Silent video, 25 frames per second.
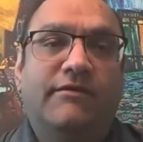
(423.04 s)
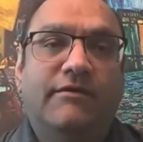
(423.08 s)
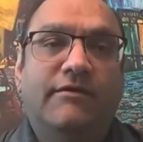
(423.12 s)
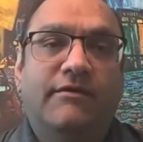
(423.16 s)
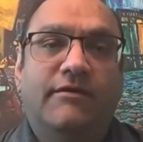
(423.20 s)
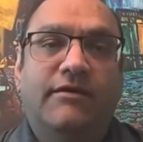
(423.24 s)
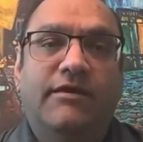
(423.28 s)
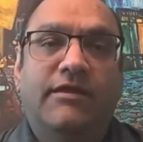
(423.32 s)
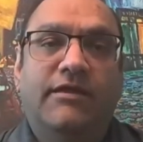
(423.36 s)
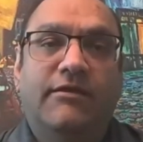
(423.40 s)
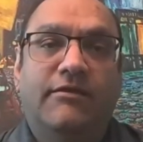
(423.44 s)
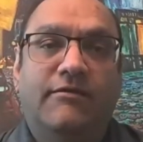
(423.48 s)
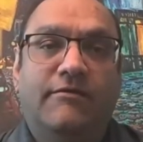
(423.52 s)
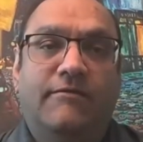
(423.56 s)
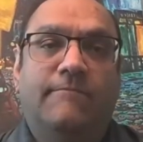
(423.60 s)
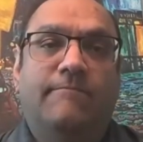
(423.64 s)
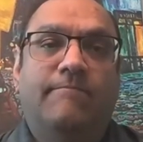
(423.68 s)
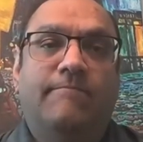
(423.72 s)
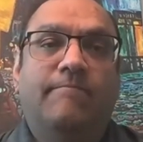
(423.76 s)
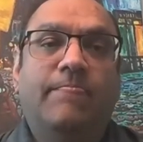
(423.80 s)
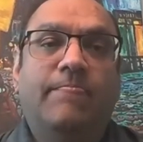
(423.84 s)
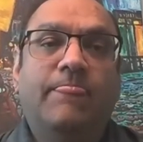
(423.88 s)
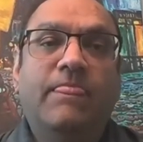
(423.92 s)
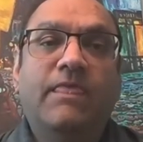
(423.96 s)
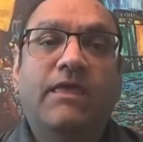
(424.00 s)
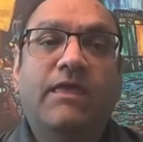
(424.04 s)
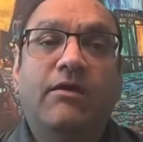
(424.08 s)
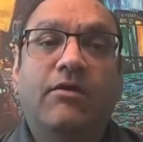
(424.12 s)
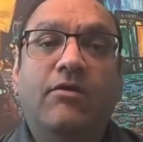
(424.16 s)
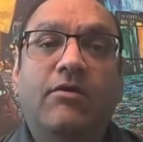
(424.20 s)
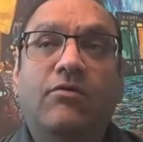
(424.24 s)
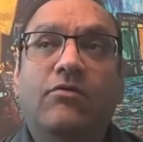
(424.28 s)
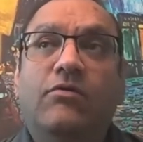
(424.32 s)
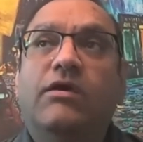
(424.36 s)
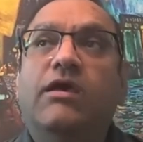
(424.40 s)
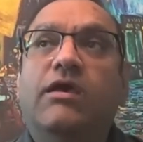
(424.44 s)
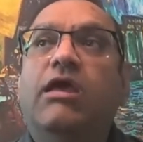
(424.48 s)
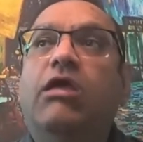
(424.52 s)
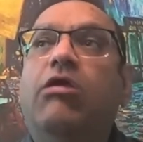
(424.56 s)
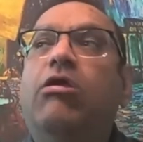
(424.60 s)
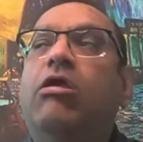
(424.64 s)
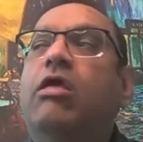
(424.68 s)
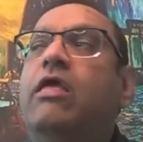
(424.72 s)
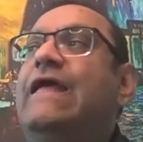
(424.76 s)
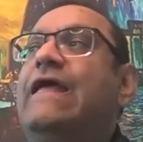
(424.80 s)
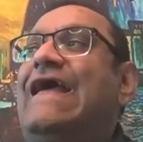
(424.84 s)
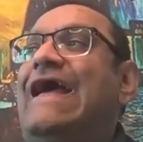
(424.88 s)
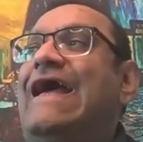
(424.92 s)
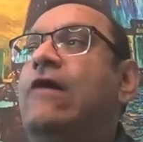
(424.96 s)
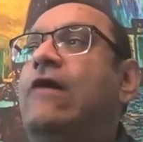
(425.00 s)
income, okay,
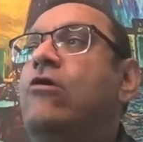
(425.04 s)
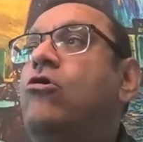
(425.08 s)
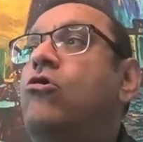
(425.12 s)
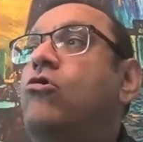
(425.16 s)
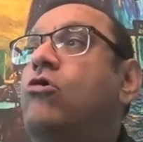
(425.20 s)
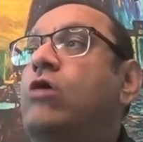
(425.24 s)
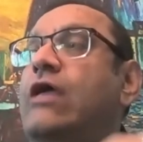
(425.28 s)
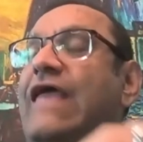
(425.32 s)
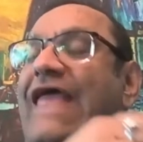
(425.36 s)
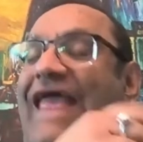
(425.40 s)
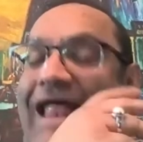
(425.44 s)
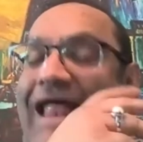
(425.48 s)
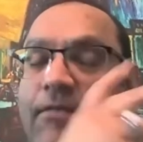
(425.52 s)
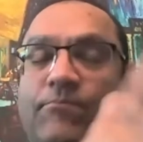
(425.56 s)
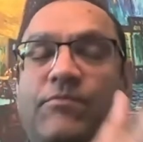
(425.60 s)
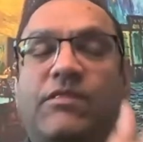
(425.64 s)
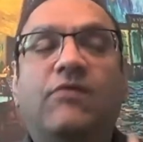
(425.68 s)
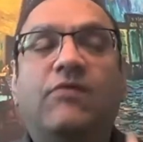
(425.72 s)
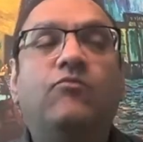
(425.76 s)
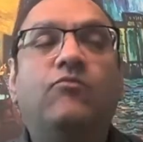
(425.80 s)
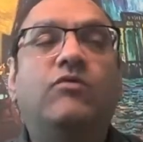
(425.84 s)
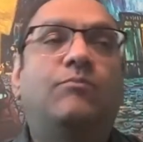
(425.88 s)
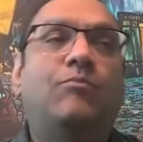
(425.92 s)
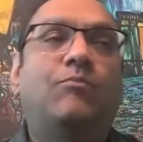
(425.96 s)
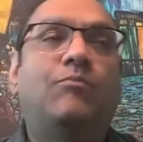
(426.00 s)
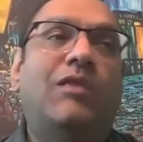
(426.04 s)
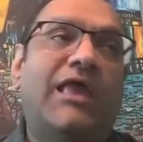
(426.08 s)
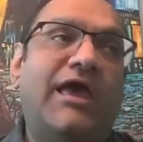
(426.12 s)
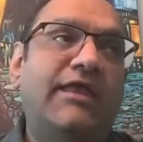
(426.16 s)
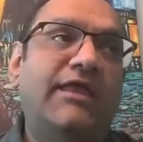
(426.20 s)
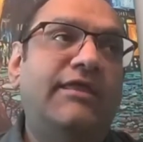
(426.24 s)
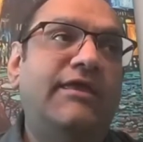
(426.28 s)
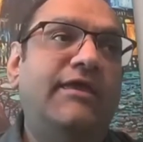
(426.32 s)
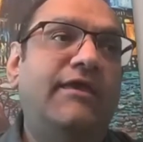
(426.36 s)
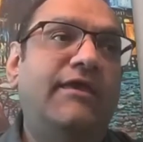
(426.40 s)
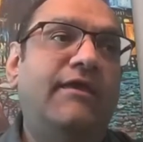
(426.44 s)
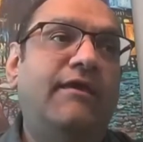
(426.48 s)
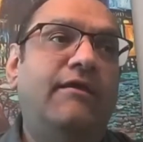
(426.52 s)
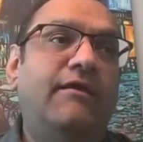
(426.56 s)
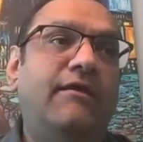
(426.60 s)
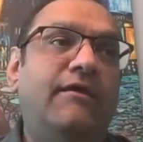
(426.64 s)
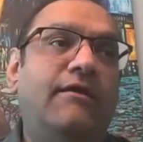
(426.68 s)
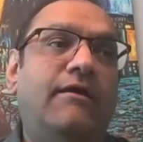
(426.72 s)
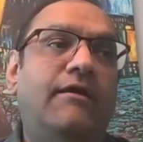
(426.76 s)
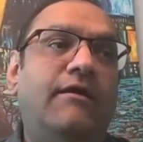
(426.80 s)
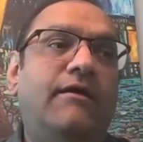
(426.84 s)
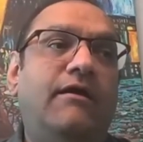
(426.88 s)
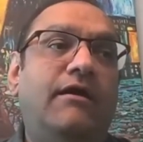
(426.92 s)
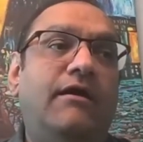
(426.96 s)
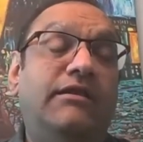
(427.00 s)
help them with planning
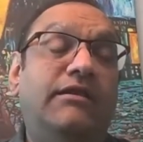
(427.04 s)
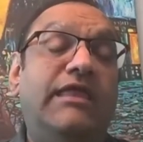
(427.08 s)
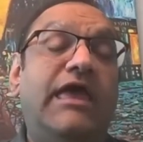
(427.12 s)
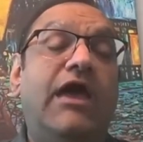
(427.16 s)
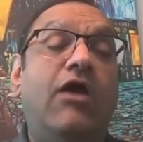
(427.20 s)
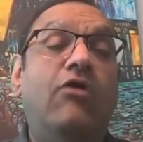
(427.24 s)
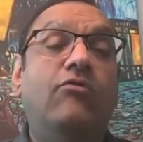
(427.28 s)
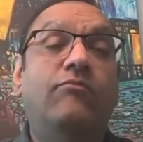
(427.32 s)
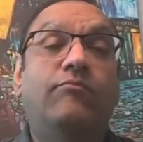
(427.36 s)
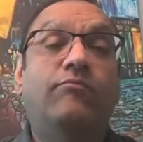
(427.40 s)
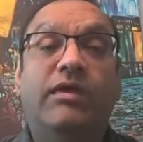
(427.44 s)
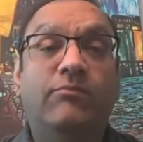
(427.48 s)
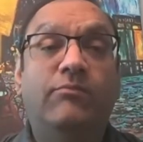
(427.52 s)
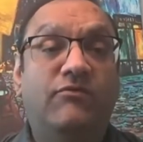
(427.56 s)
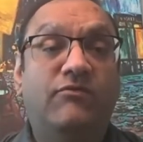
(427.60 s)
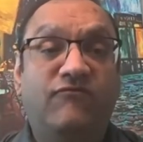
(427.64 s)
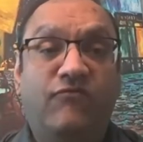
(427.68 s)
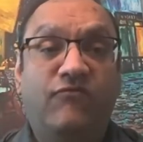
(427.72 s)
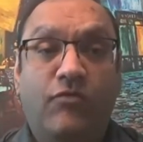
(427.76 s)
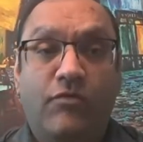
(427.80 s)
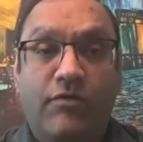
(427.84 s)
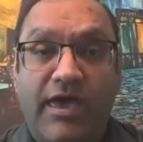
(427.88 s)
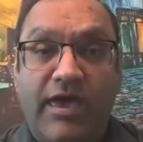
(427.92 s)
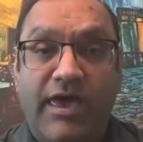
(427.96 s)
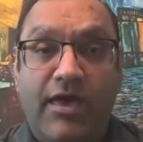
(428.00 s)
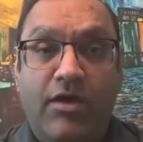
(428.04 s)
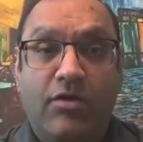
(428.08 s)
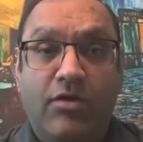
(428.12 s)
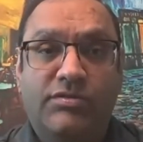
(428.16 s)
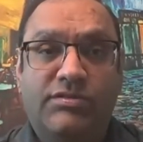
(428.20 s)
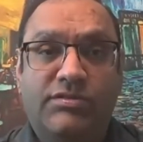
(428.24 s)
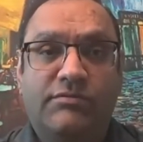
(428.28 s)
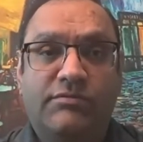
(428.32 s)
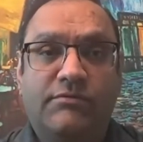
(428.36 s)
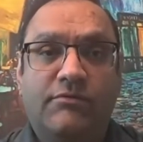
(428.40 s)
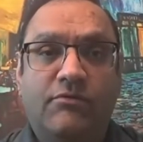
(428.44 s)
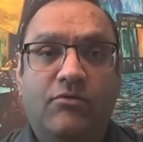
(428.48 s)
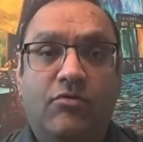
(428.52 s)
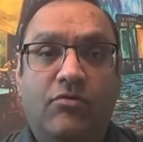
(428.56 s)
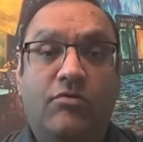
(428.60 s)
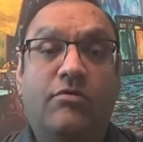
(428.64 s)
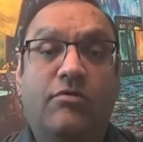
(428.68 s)
a down payment for a house or